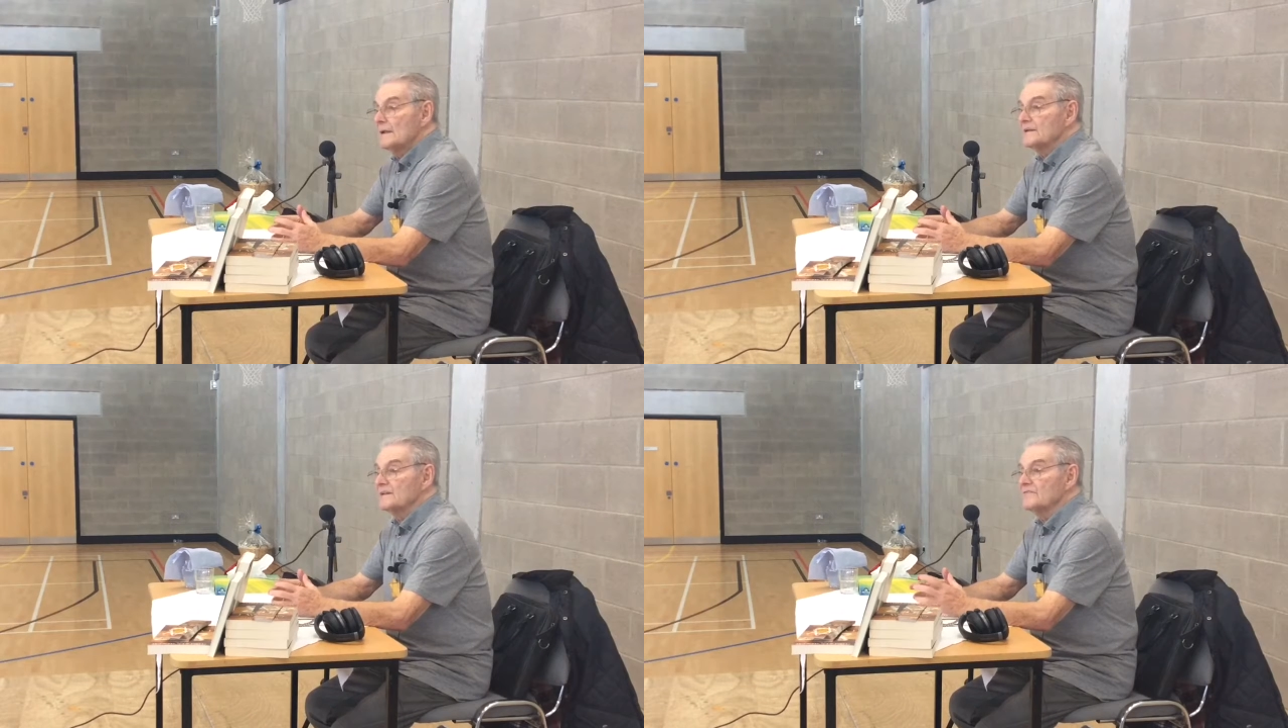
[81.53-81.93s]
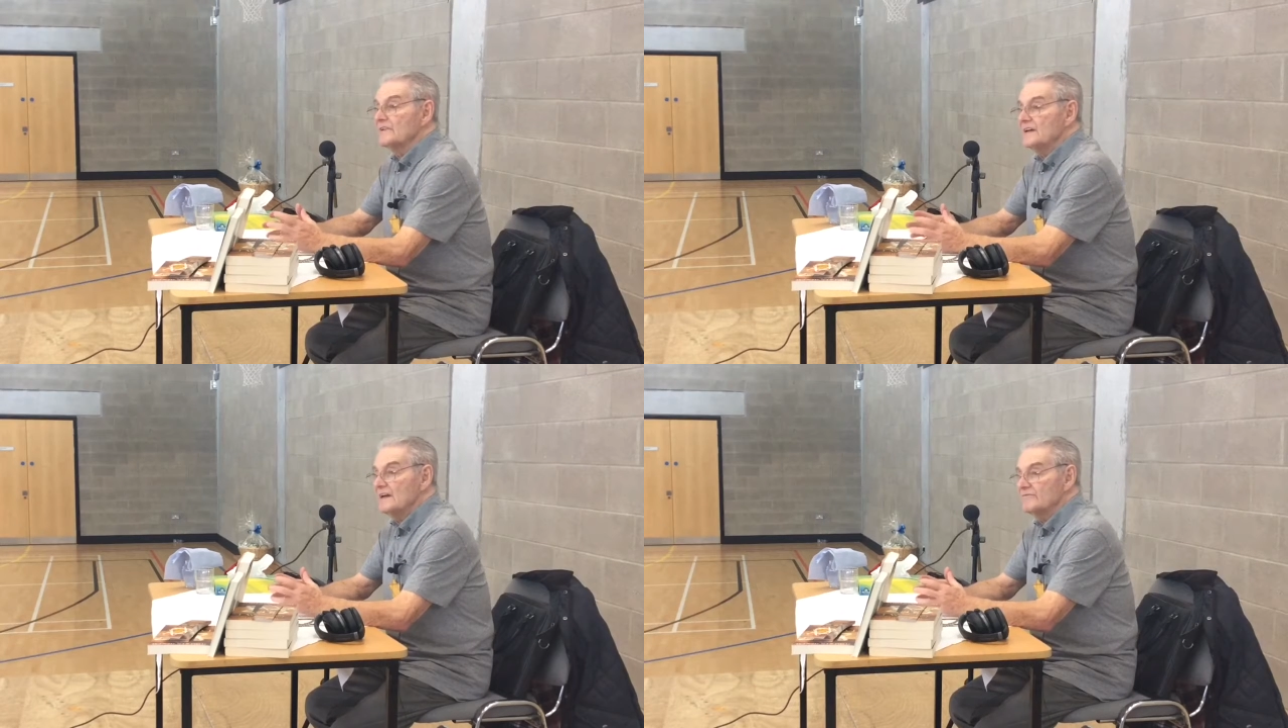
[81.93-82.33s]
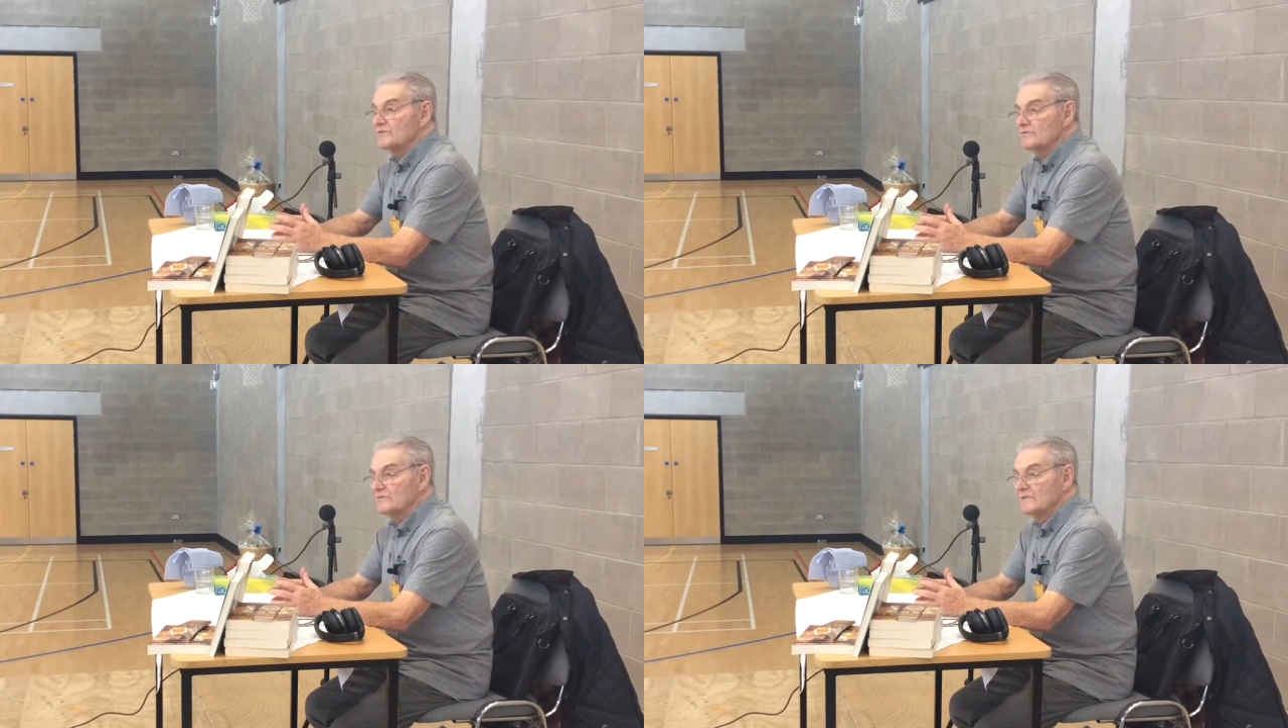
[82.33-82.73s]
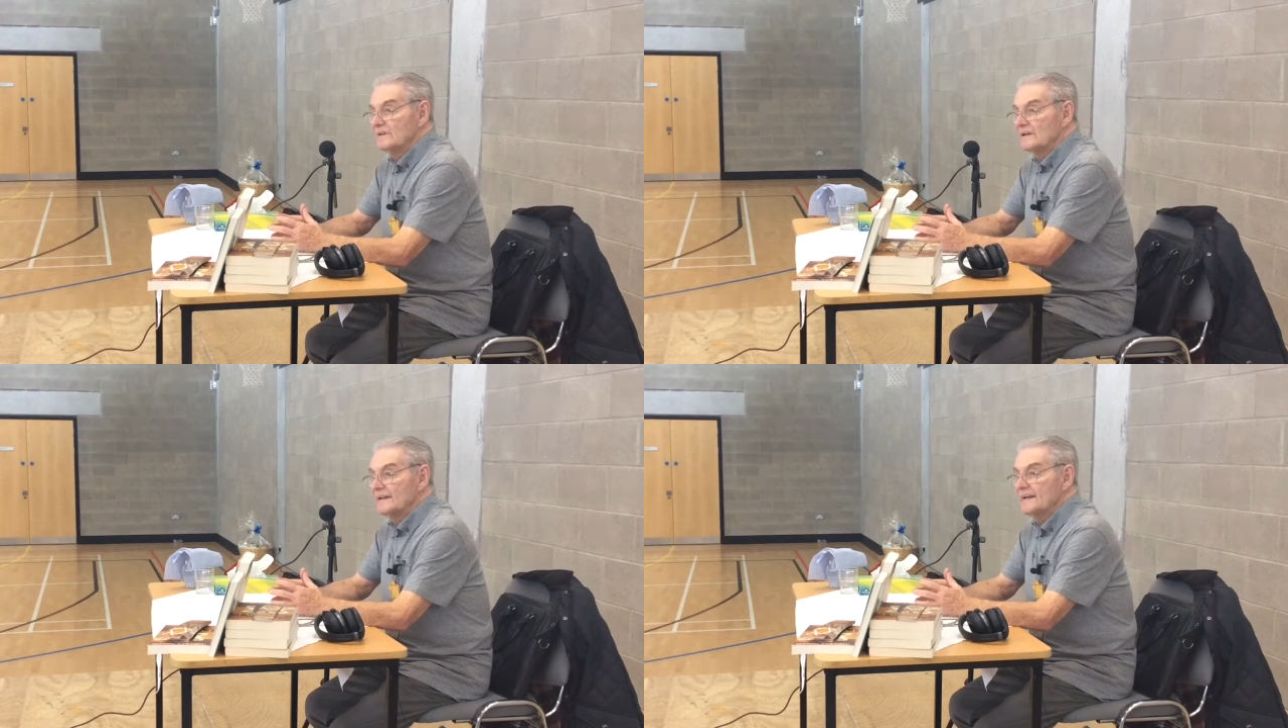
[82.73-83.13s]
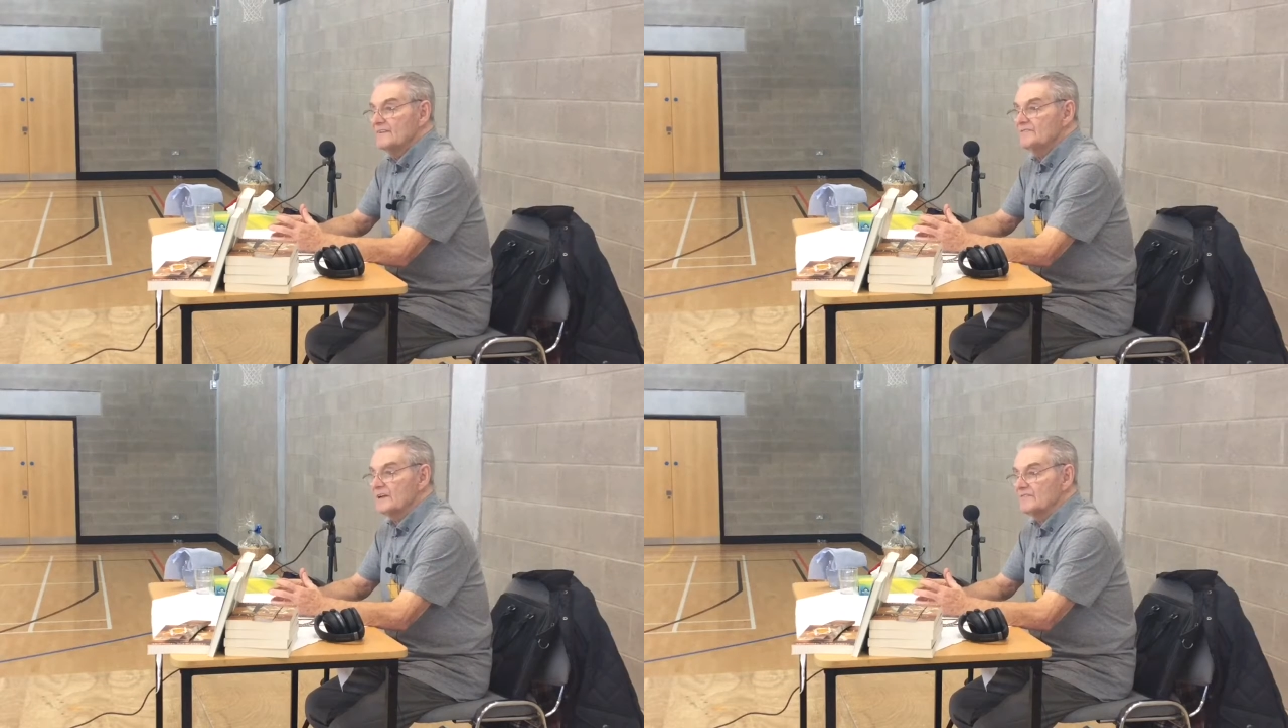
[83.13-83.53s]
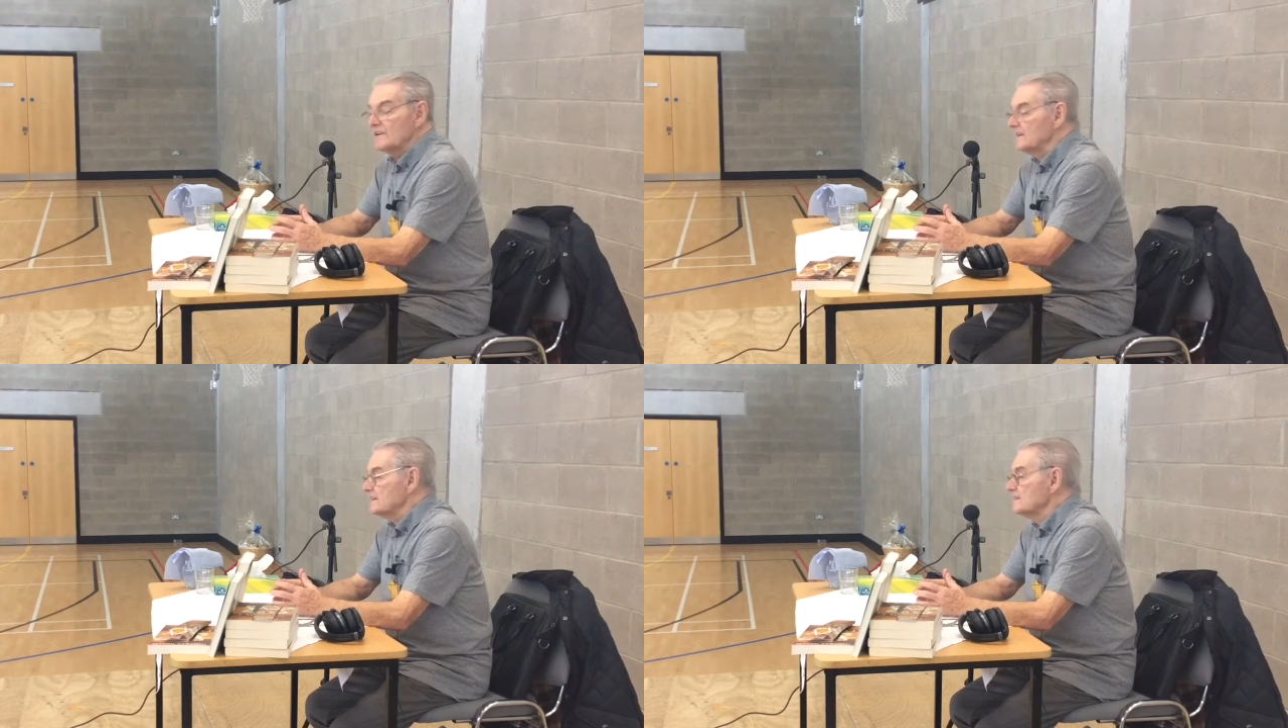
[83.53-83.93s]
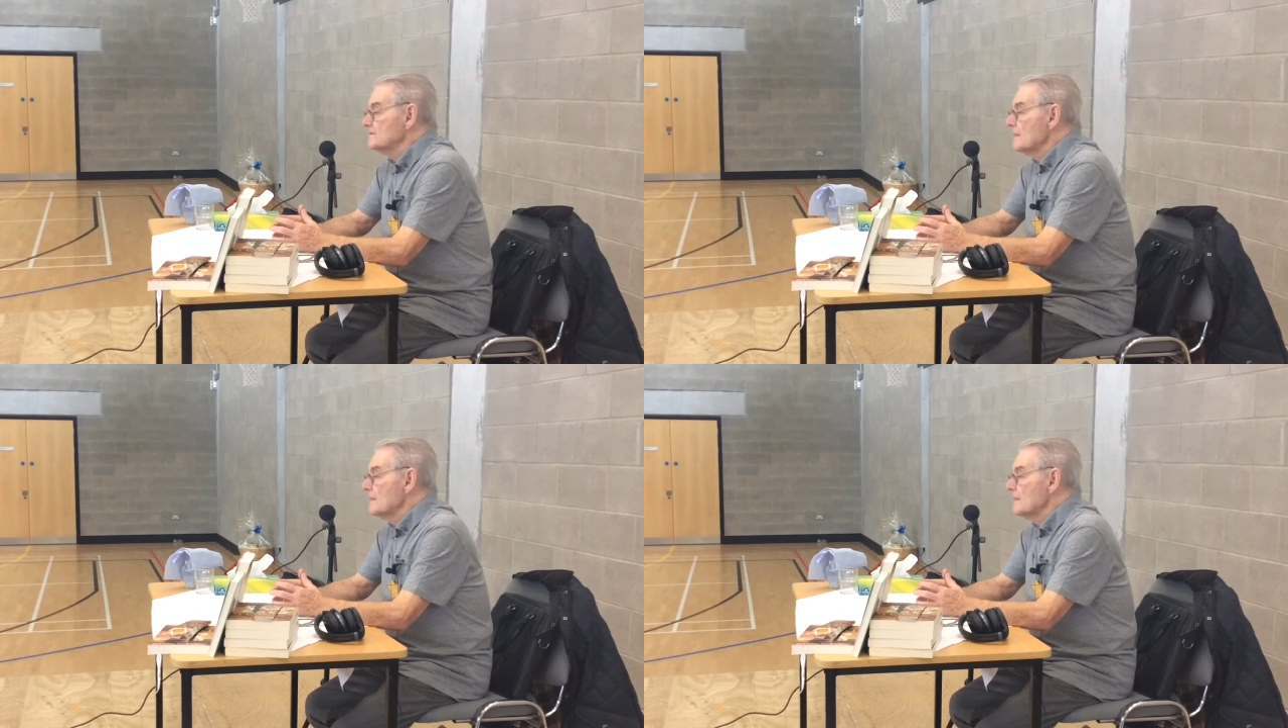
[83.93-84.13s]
that we have to leave the village.